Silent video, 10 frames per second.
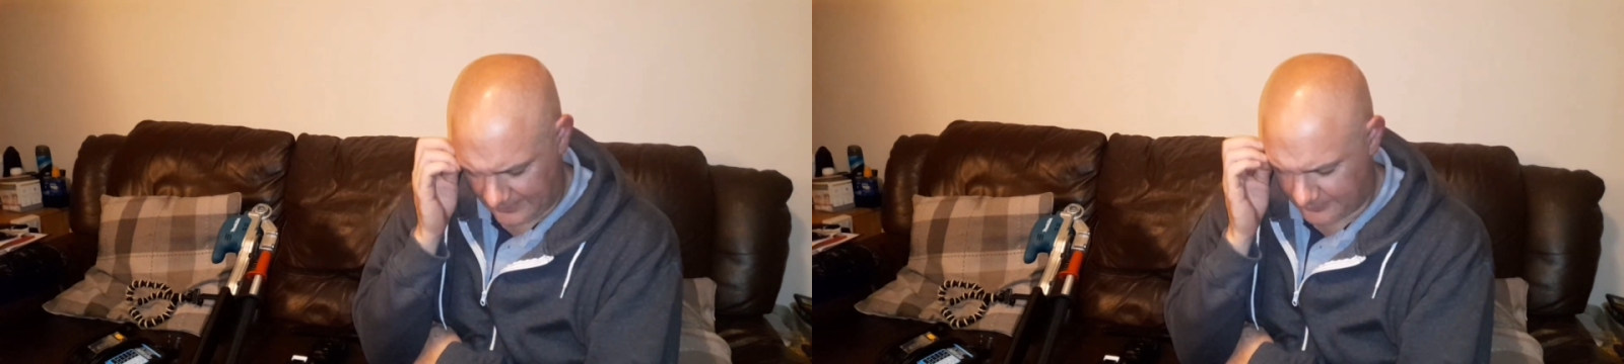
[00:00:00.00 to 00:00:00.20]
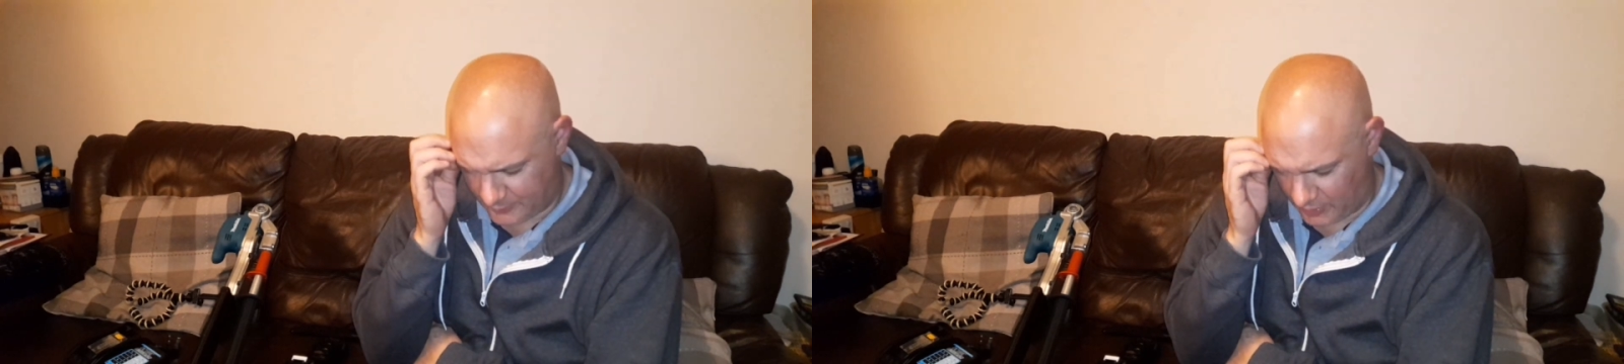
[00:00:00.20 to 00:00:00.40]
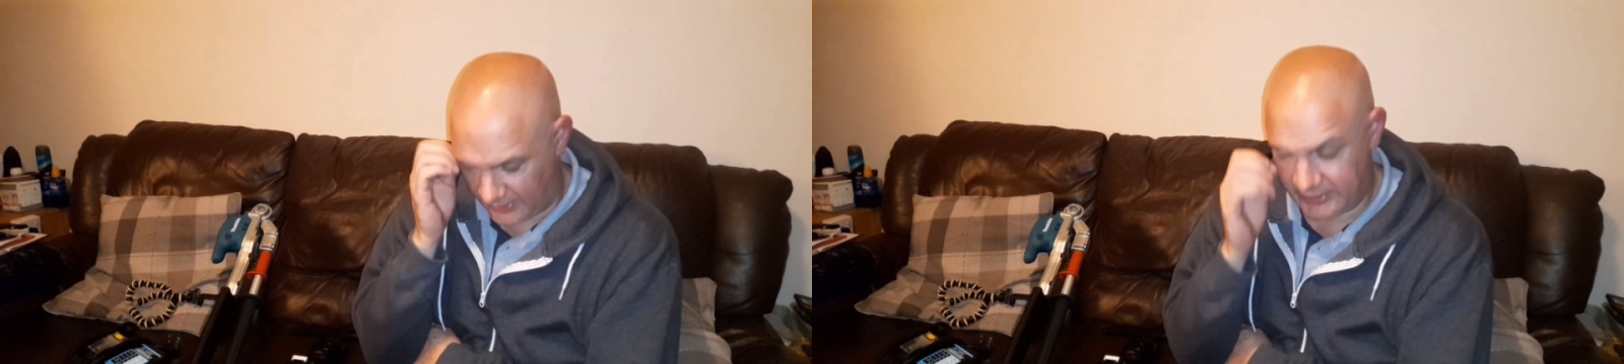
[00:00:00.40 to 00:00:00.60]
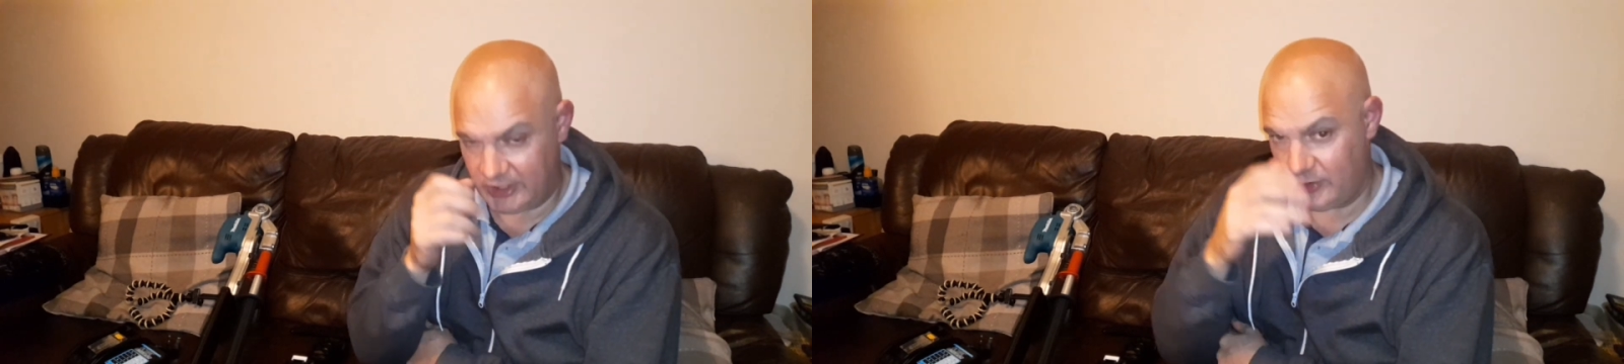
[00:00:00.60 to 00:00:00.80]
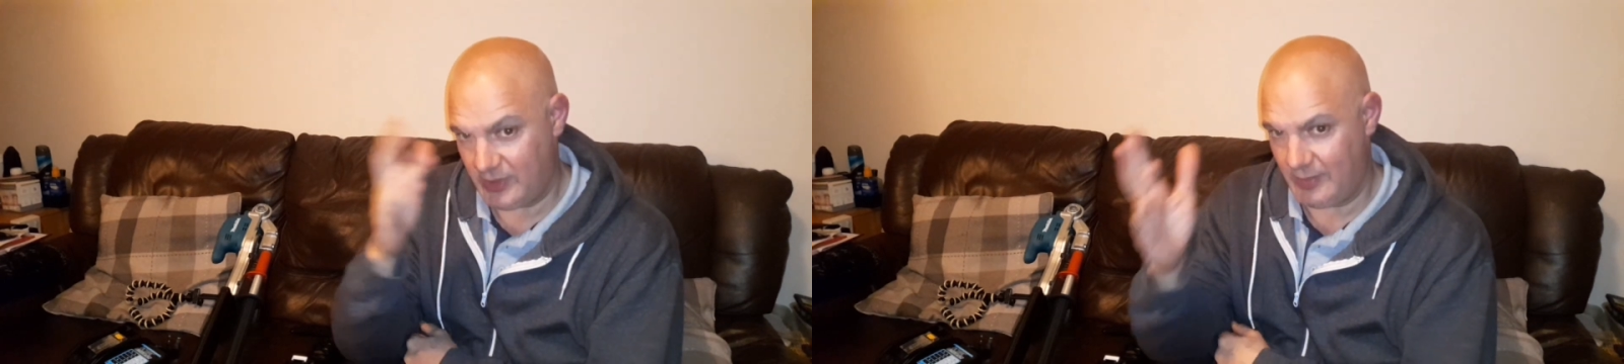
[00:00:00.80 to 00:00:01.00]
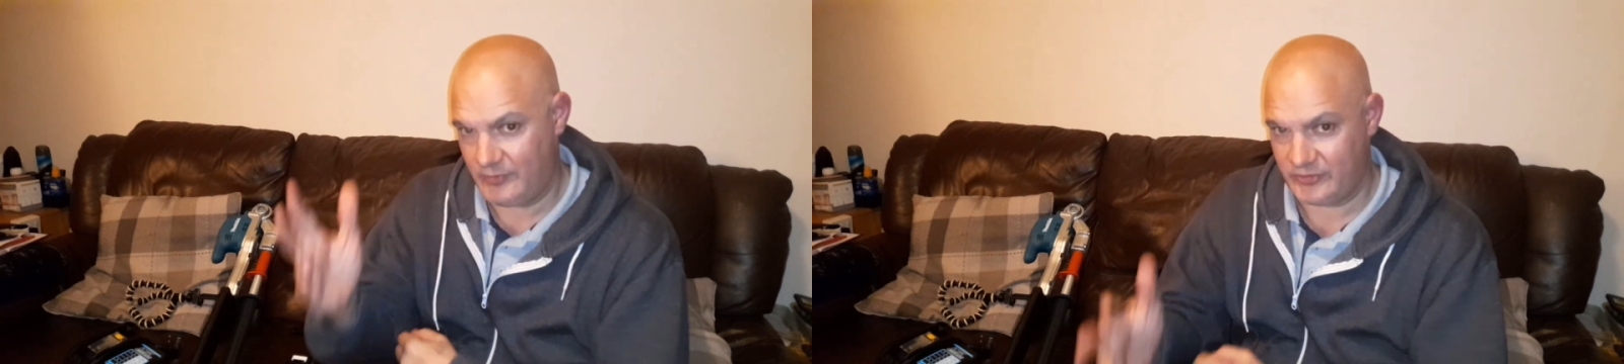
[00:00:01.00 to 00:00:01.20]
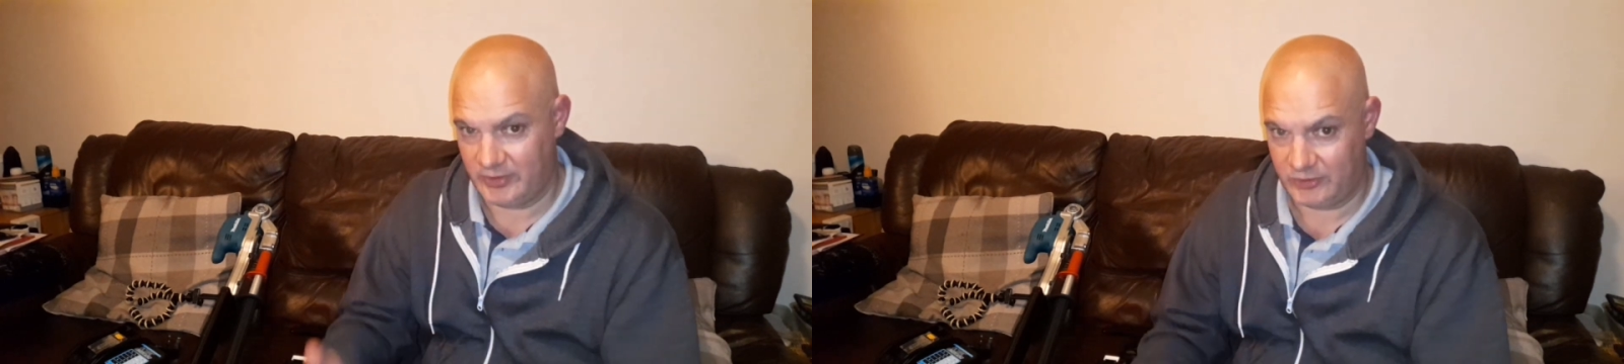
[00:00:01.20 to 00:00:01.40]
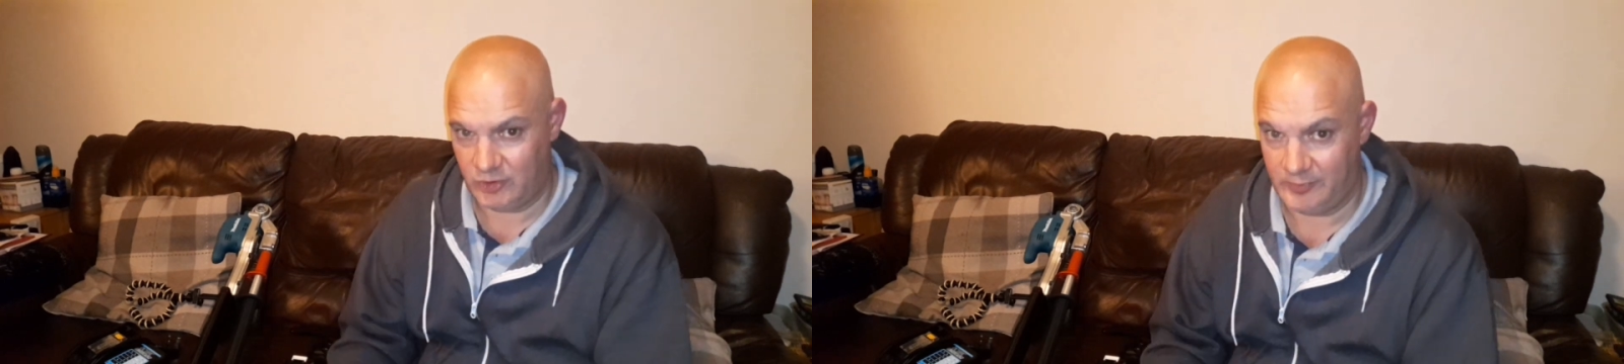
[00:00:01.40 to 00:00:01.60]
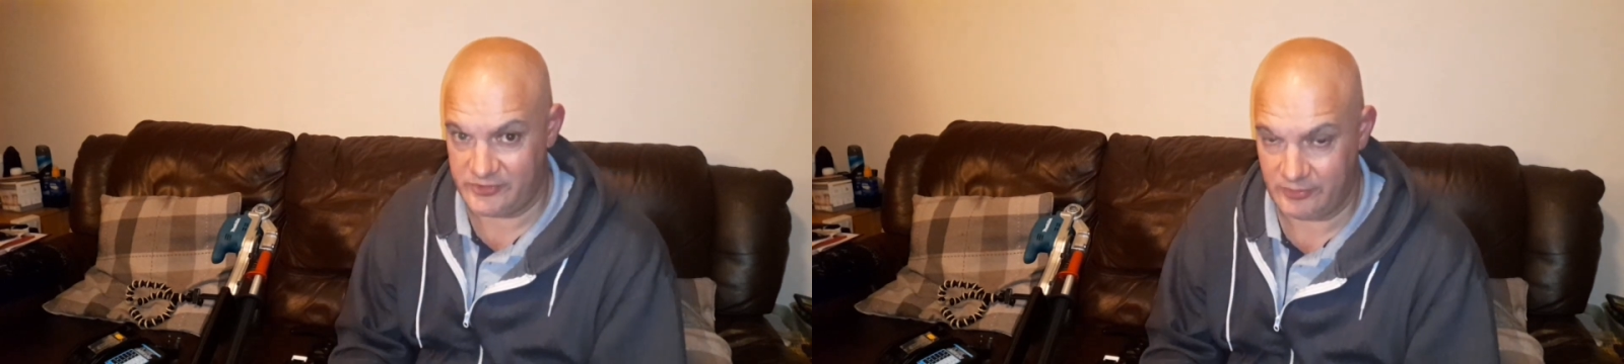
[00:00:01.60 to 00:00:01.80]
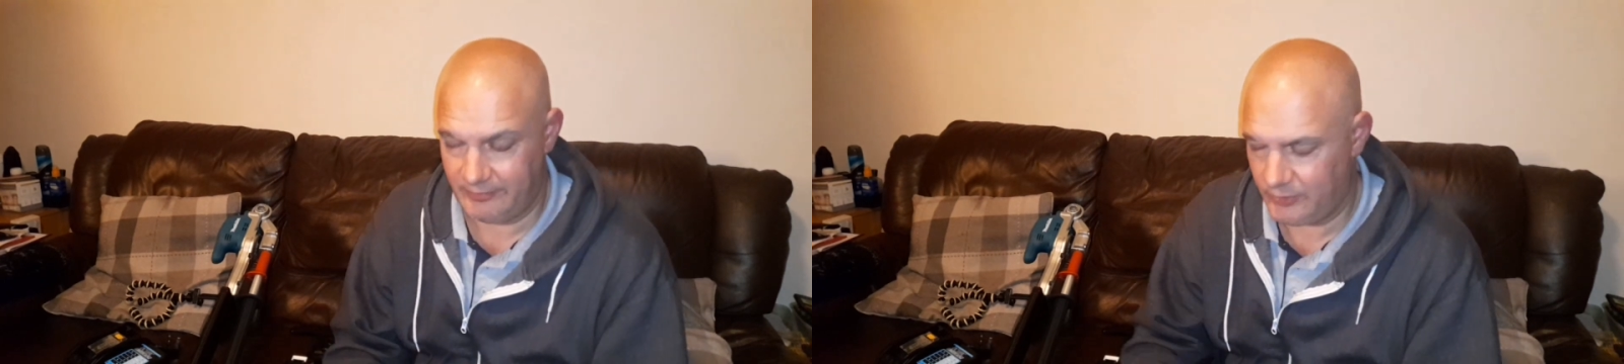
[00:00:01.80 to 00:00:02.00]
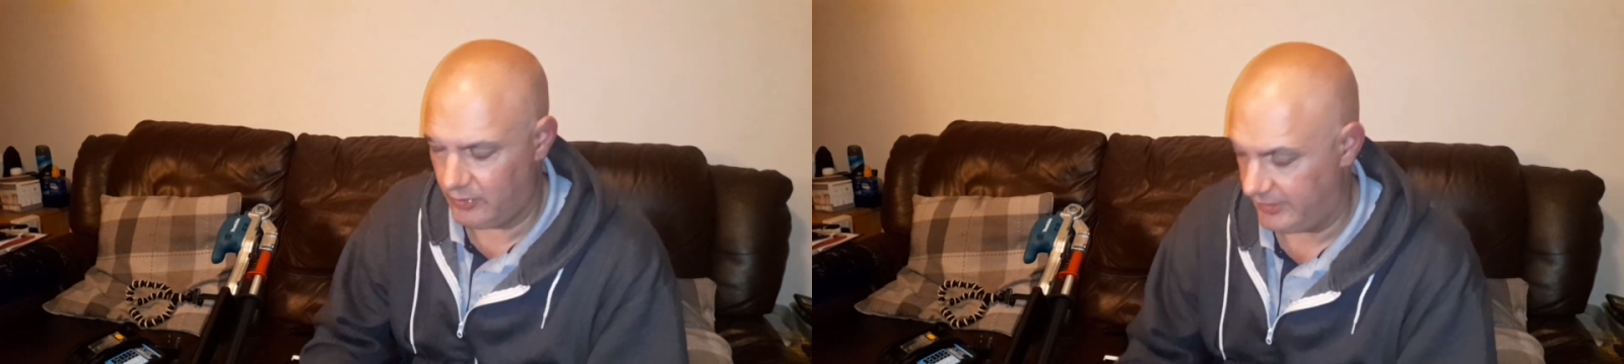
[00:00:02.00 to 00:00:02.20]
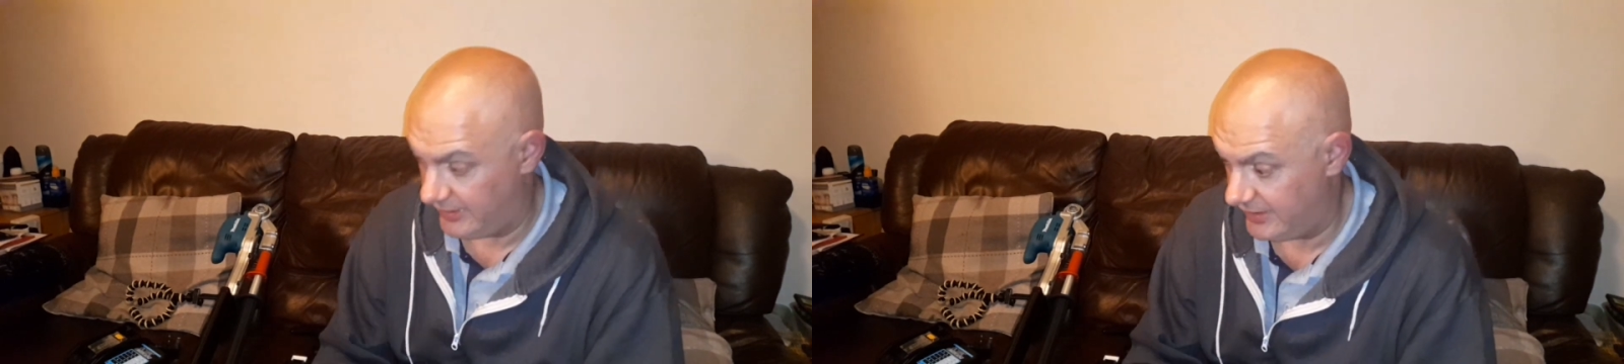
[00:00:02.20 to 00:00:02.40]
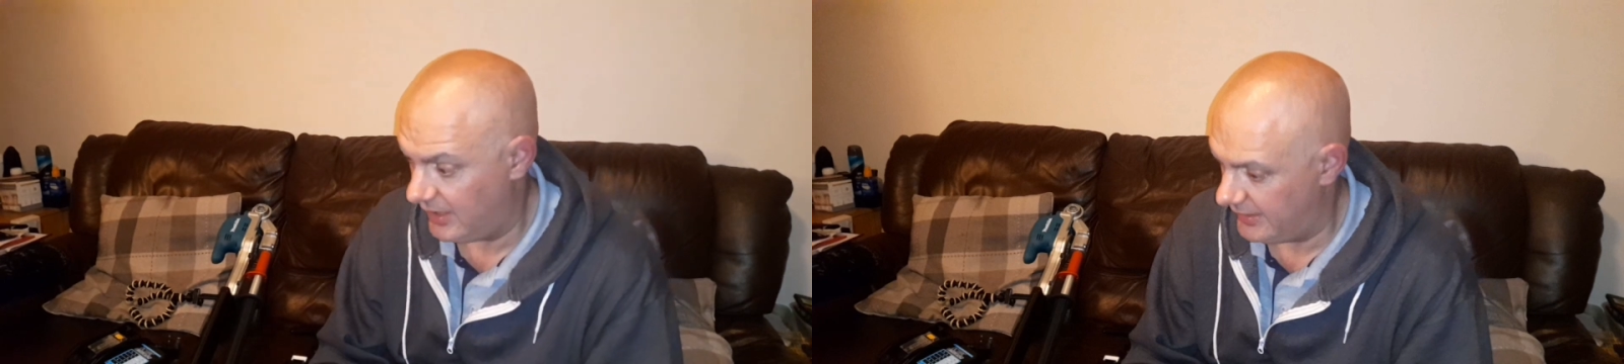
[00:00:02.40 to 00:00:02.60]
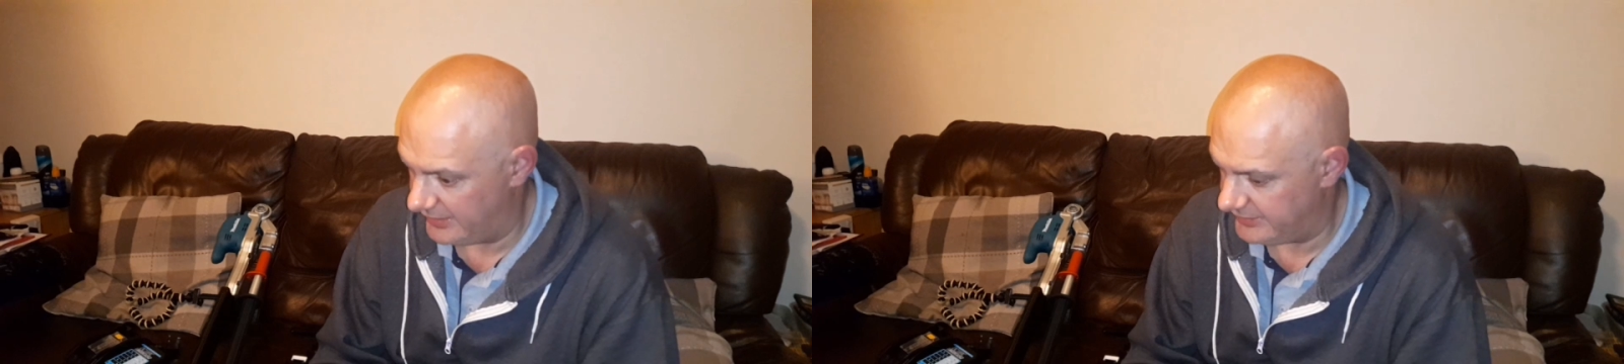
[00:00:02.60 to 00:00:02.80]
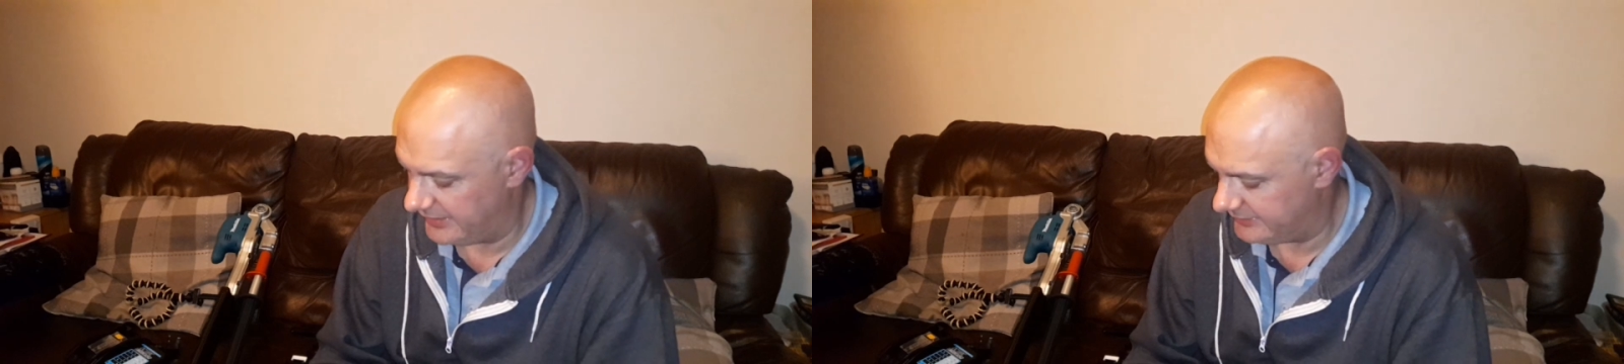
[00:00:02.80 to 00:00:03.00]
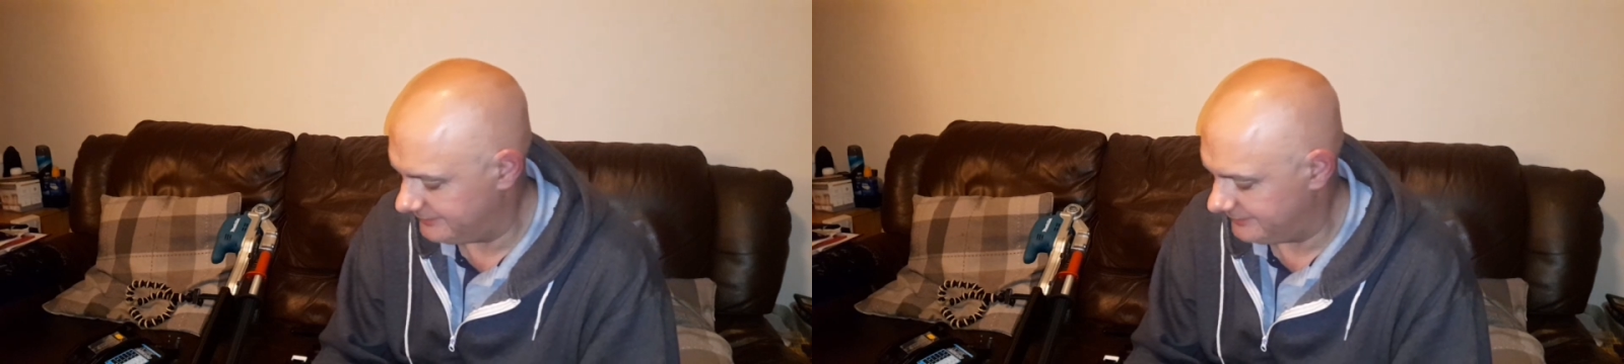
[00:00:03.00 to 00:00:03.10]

But I knew it was going to come at some point, and it did.